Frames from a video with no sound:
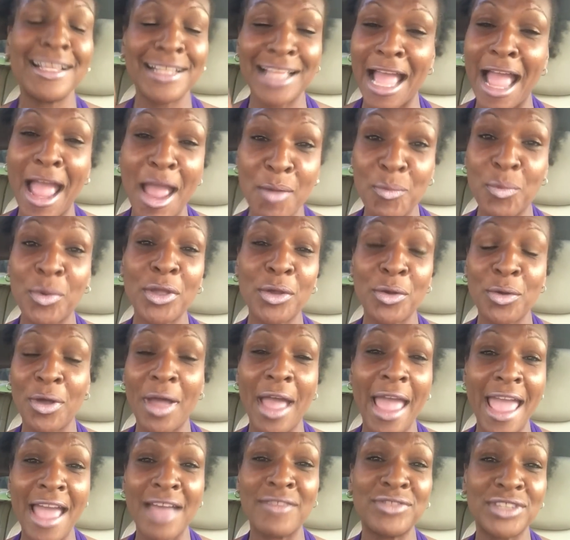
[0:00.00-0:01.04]
I will
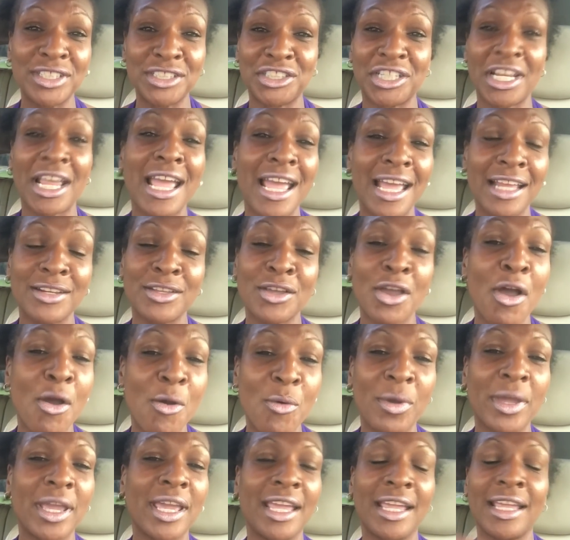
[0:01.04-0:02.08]
have the chat
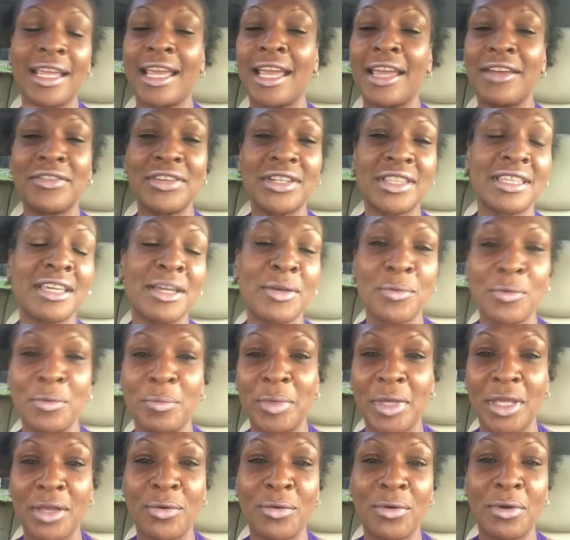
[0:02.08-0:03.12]
going. Everything will
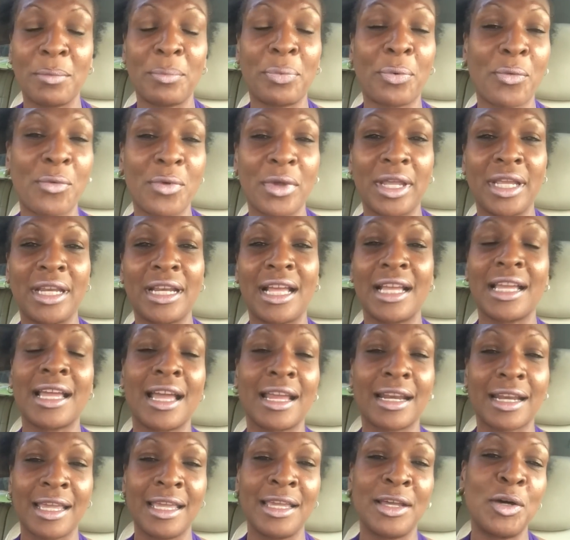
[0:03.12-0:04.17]
be on point. I
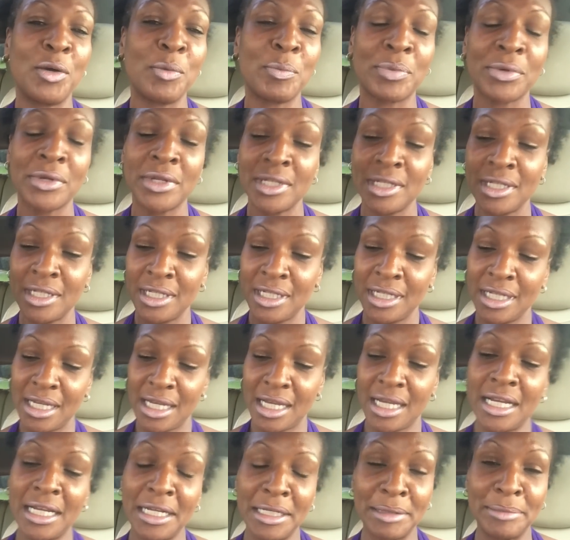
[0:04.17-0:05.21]
got help.
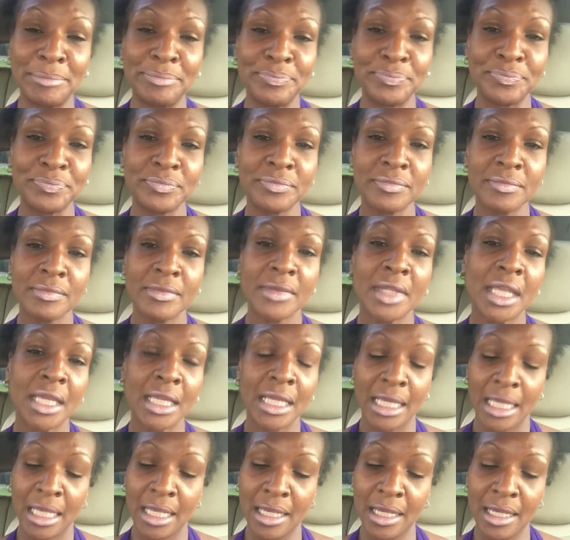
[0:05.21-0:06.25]
And
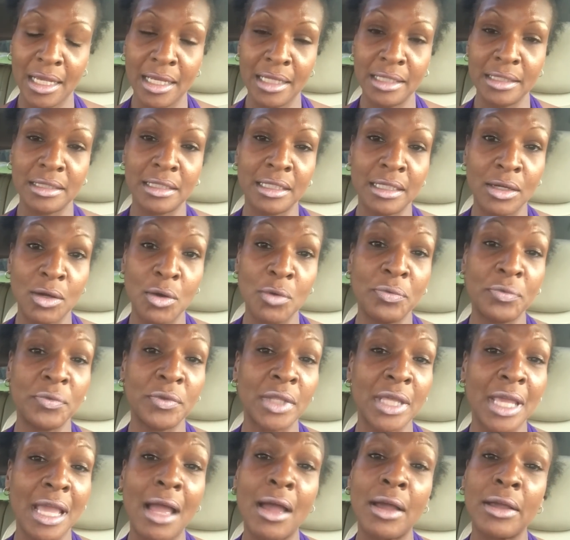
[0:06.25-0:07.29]

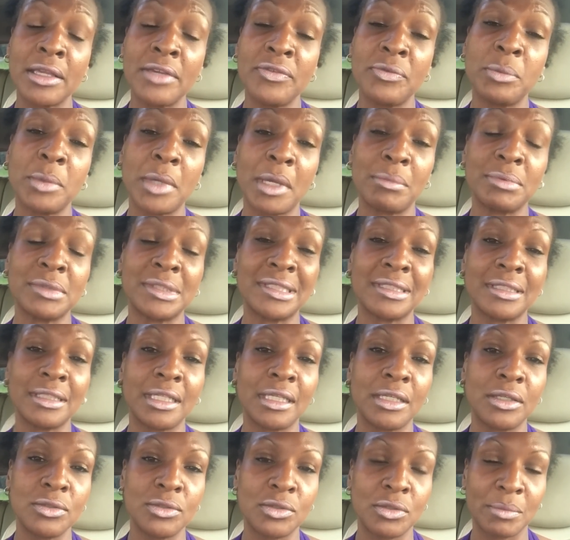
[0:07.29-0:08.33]
hopefully I'll even be able to
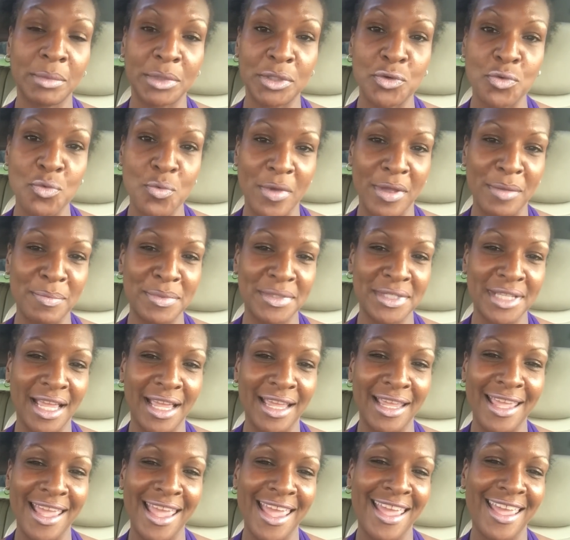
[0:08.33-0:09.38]
link you to my new
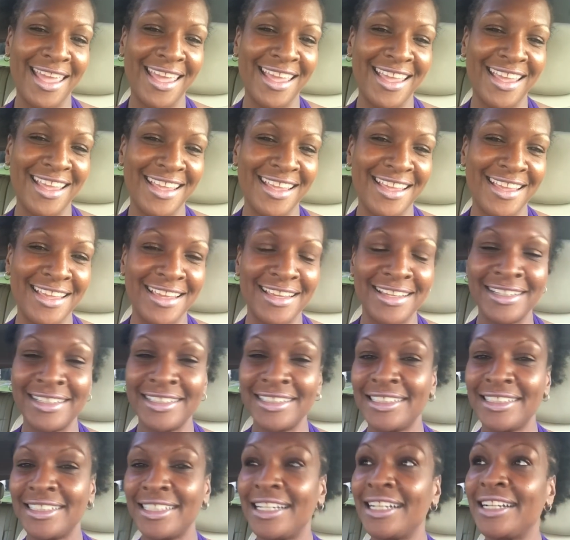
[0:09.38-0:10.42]
website. Hey.
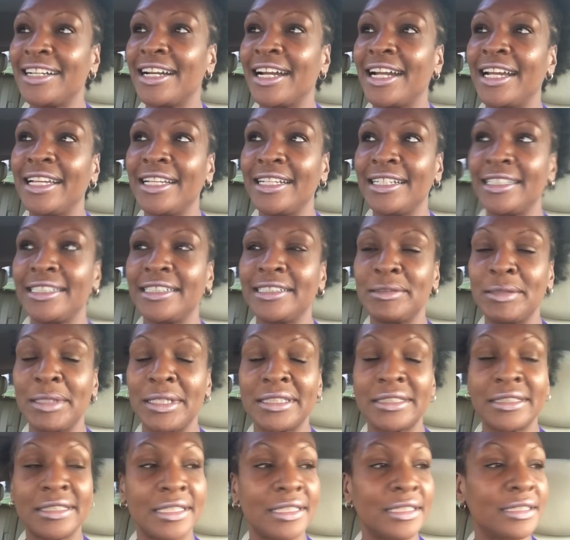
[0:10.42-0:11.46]
All right,
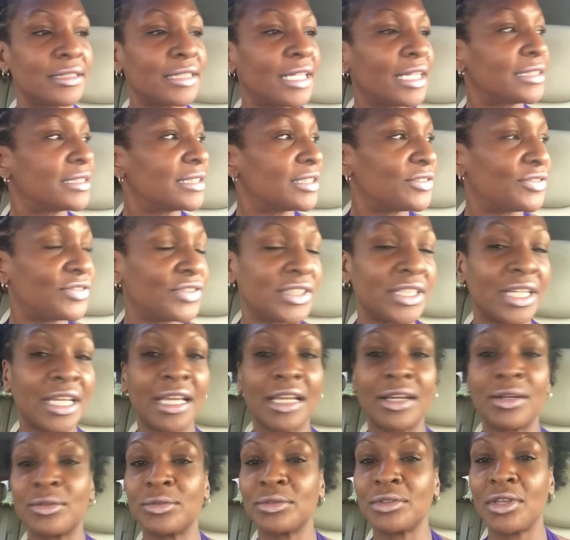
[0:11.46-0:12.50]
that's it. That's it for
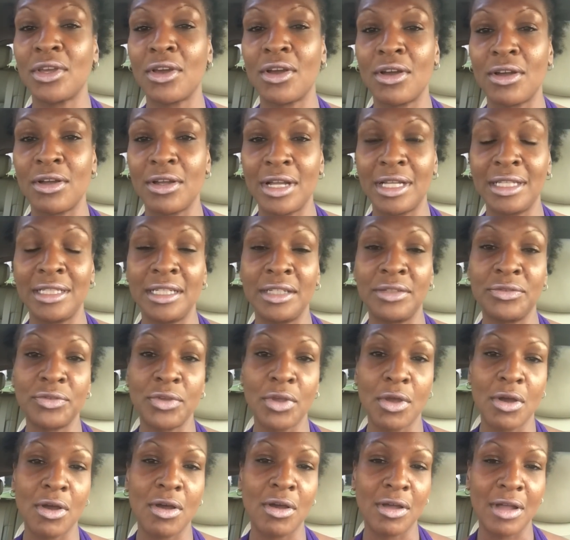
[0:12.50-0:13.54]
now, y'all. I love
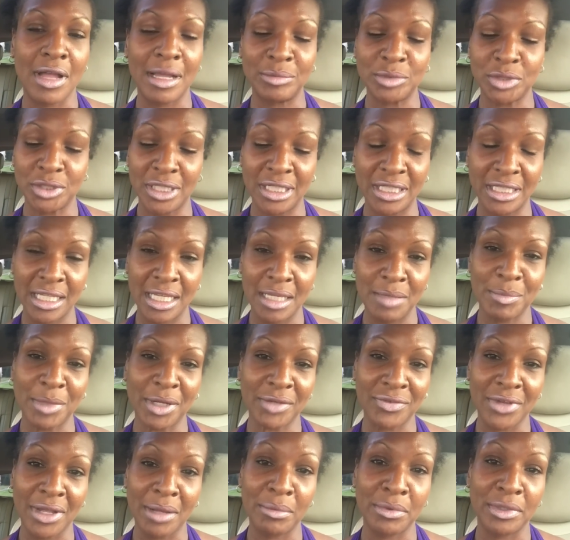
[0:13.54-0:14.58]
y'all. I'm trying to keep
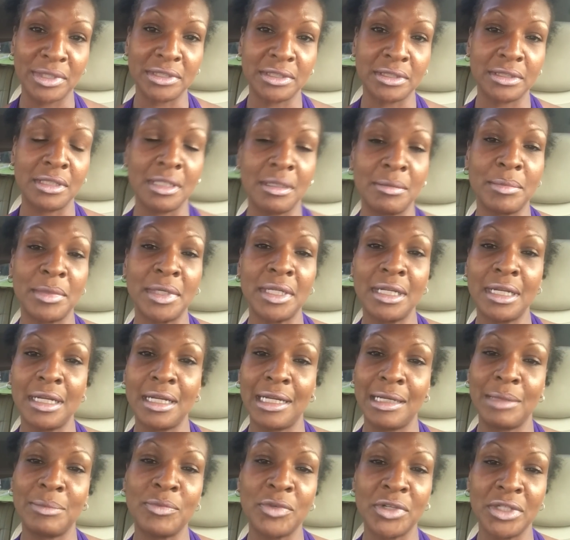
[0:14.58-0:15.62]
my vibration up.
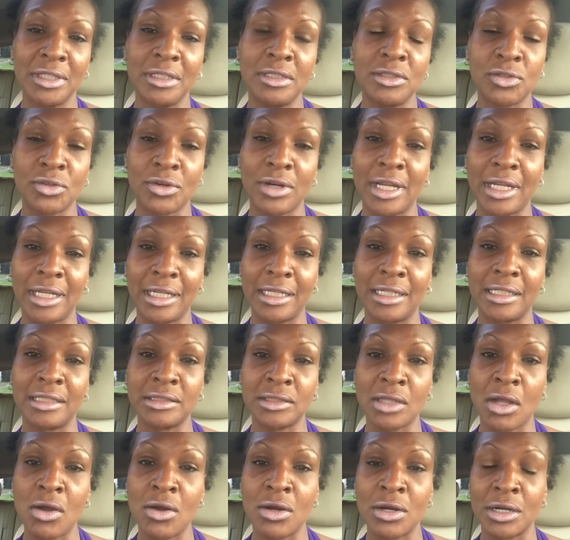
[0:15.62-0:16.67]
I'm really trying.
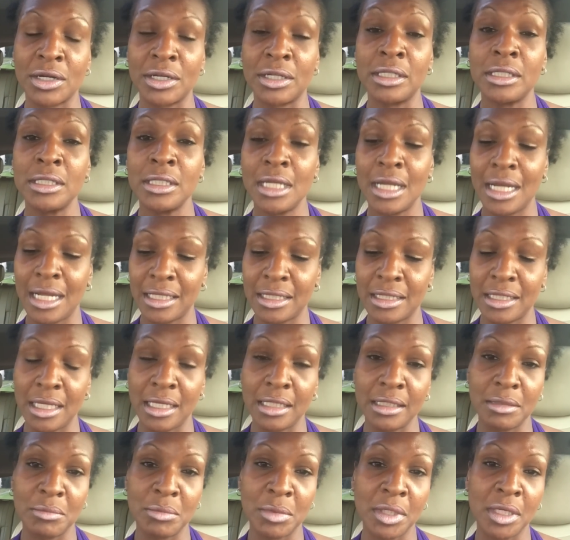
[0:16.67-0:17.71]
It's hard. I
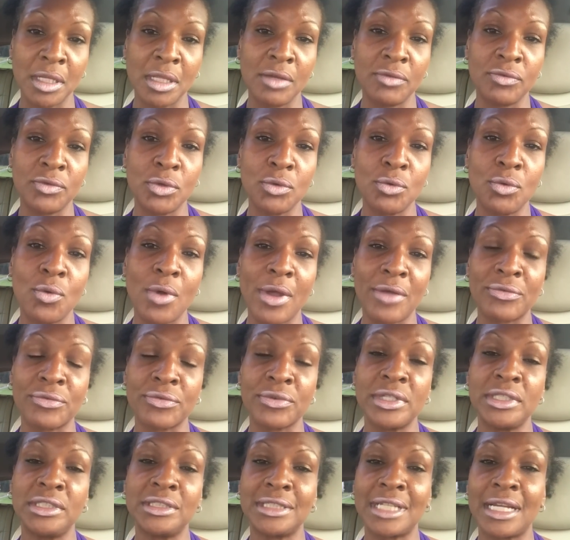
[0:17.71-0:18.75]
thank the many of you who have
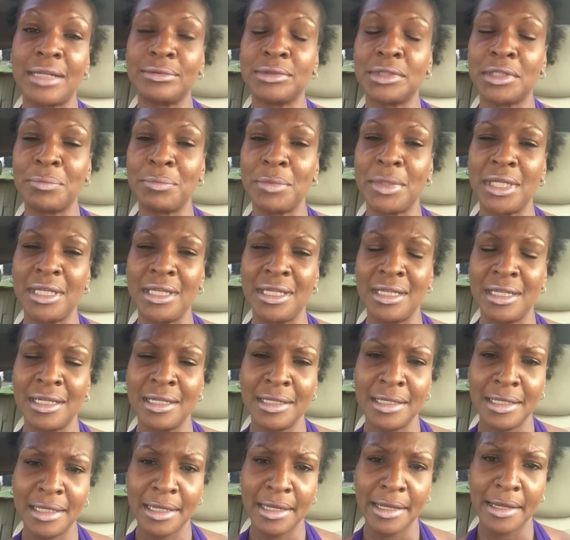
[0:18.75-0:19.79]
reached out to me,
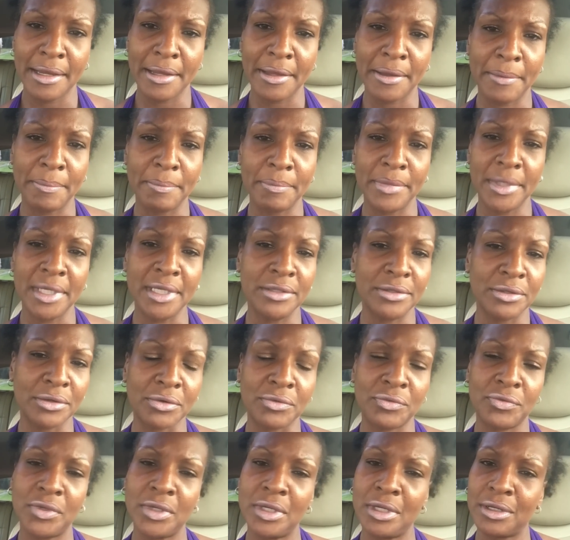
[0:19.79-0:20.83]
either
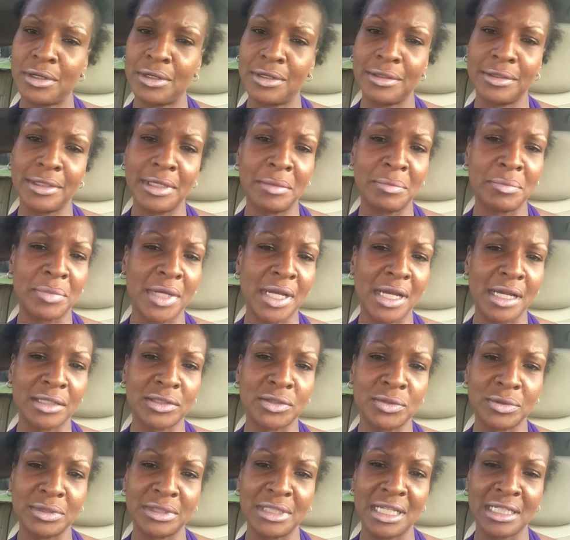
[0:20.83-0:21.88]
via
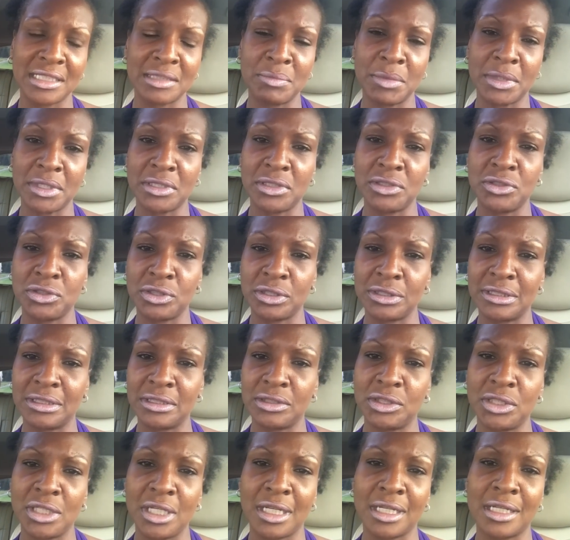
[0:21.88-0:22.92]
inbox or text message, just to
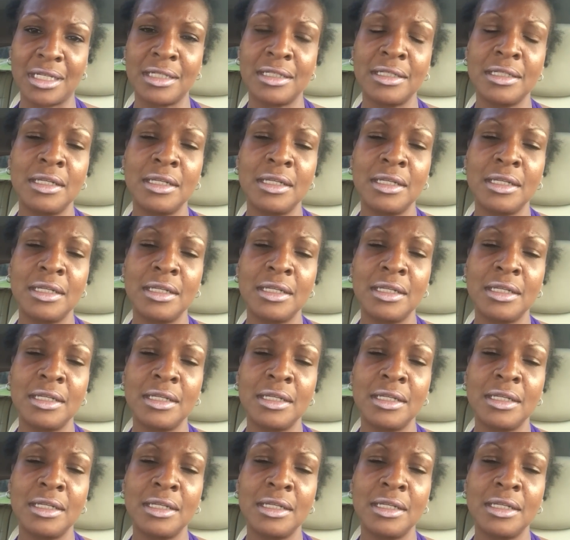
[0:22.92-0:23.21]
check